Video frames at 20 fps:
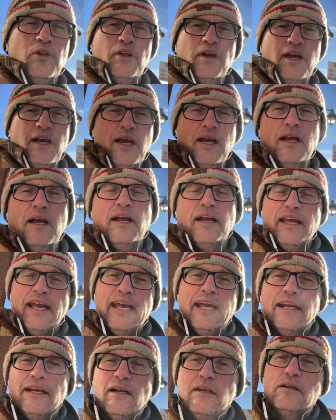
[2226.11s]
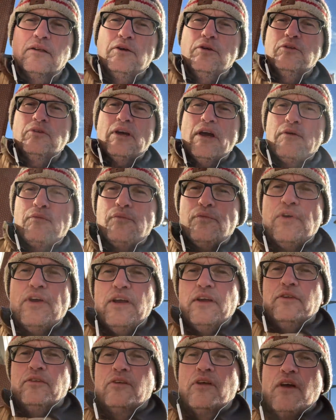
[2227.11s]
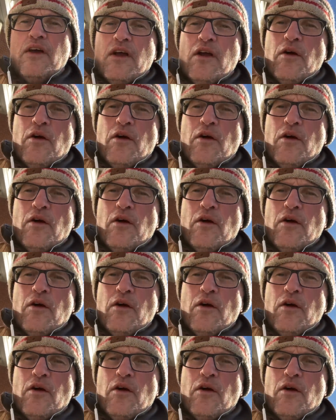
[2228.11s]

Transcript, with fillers: Like I, again, I'll use that phrase,